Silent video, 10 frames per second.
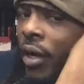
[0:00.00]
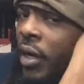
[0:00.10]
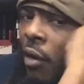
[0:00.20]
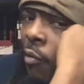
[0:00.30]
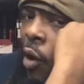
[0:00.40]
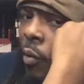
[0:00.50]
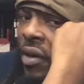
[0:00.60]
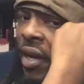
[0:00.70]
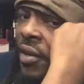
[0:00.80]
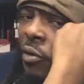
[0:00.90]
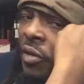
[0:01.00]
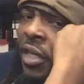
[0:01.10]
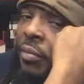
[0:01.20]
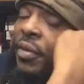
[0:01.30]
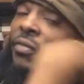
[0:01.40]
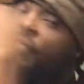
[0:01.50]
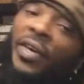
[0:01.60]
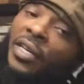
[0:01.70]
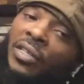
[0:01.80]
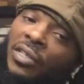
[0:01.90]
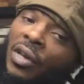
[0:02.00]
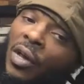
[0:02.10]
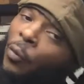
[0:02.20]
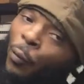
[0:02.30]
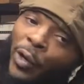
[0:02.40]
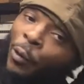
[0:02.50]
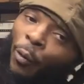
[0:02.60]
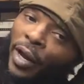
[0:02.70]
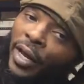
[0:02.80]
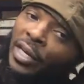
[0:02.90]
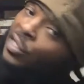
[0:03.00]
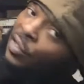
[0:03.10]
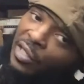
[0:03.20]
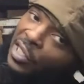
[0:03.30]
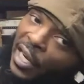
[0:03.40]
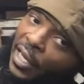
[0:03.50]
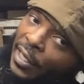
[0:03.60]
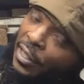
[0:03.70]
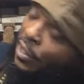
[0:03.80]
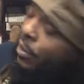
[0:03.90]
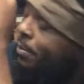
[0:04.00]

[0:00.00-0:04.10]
Ain't nothing wrong with that. It don't need to be fixed, rearranged, or changed.